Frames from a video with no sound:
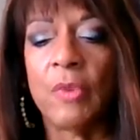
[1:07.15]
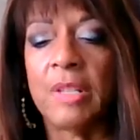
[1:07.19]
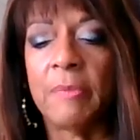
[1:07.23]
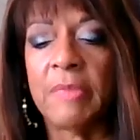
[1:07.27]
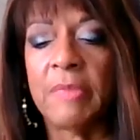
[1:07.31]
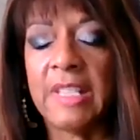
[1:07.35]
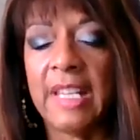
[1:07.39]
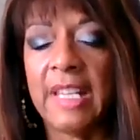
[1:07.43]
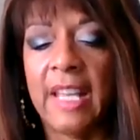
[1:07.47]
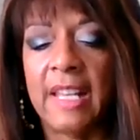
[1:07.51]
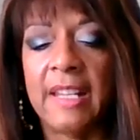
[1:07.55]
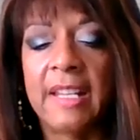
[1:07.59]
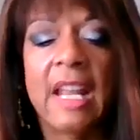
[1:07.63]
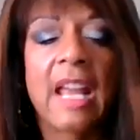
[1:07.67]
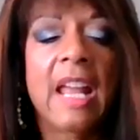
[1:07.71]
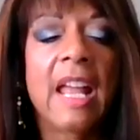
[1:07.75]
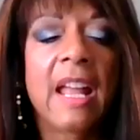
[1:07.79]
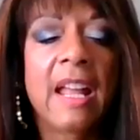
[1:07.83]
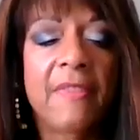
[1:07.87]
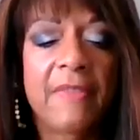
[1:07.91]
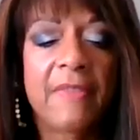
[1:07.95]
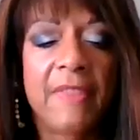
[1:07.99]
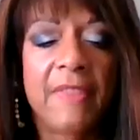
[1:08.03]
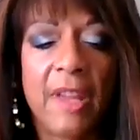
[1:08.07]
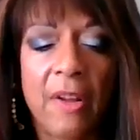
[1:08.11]
We said,
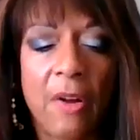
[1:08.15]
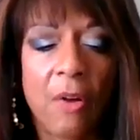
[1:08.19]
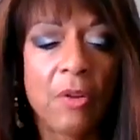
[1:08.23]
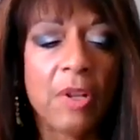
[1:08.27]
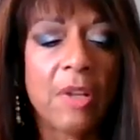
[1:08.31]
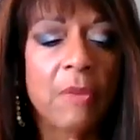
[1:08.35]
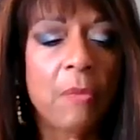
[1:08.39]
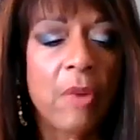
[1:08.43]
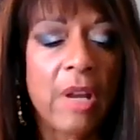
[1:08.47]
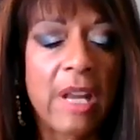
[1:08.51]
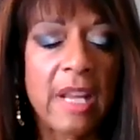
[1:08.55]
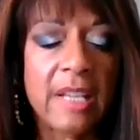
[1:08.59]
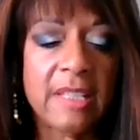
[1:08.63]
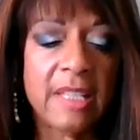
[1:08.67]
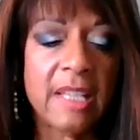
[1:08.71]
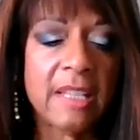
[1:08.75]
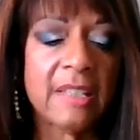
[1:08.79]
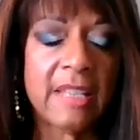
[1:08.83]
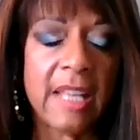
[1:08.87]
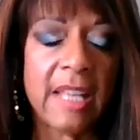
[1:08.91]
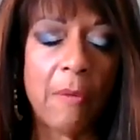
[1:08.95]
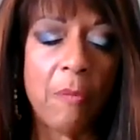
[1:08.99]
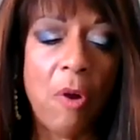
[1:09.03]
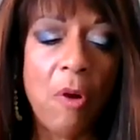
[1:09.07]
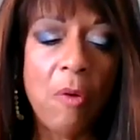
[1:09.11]
the only way,
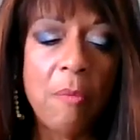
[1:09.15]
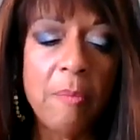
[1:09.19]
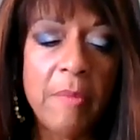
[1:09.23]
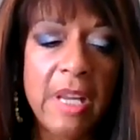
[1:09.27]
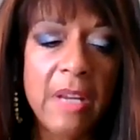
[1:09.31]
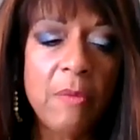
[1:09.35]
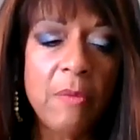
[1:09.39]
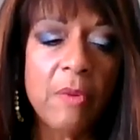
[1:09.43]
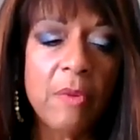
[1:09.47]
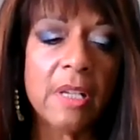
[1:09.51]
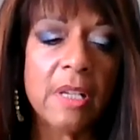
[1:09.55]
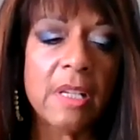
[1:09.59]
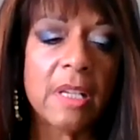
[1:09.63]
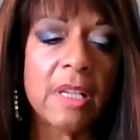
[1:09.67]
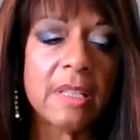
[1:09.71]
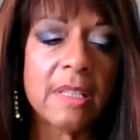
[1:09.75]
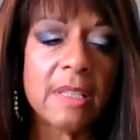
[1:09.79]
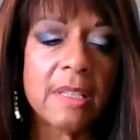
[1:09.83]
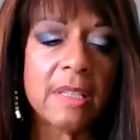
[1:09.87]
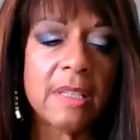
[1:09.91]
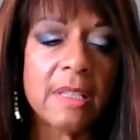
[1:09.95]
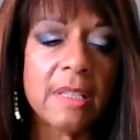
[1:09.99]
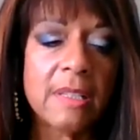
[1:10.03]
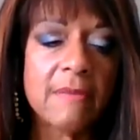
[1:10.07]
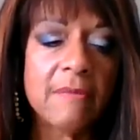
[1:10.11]
since they won't meet with
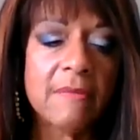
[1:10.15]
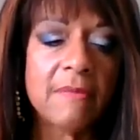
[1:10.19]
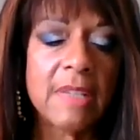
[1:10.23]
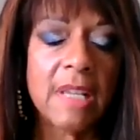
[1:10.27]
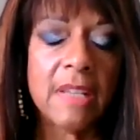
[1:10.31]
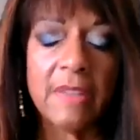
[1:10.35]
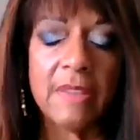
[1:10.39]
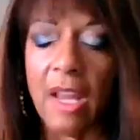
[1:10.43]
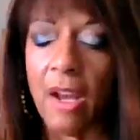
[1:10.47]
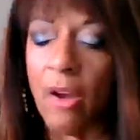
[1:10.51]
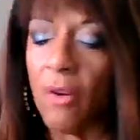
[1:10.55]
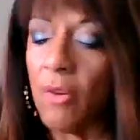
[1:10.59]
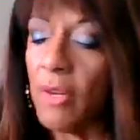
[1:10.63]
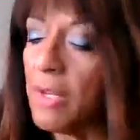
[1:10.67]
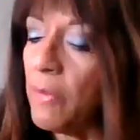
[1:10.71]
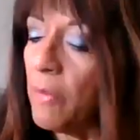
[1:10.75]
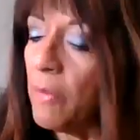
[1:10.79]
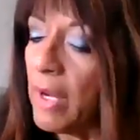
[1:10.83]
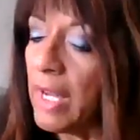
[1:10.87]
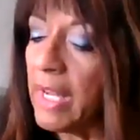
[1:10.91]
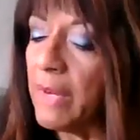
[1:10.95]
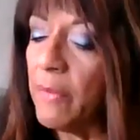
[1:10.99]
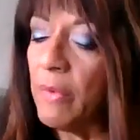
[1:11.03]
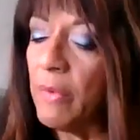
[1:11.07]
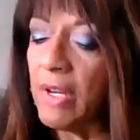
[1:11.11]
us, then the
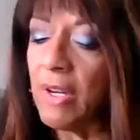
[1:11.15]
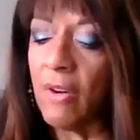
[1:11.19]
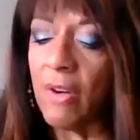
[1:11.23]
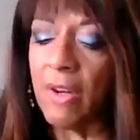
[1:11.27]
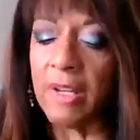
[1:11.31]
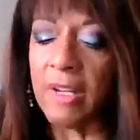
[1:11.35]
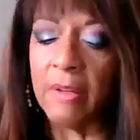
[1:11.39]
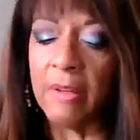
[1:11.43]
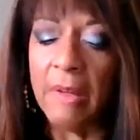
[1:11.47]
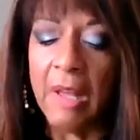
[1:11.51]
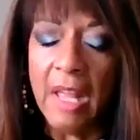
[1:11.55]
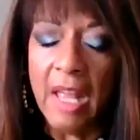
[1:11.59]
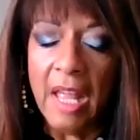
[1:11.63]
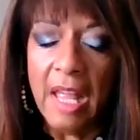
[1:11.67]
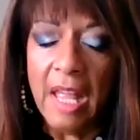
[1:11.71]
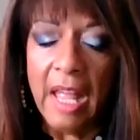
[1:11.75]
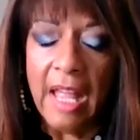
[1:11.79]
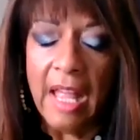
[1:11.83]
only way we're going to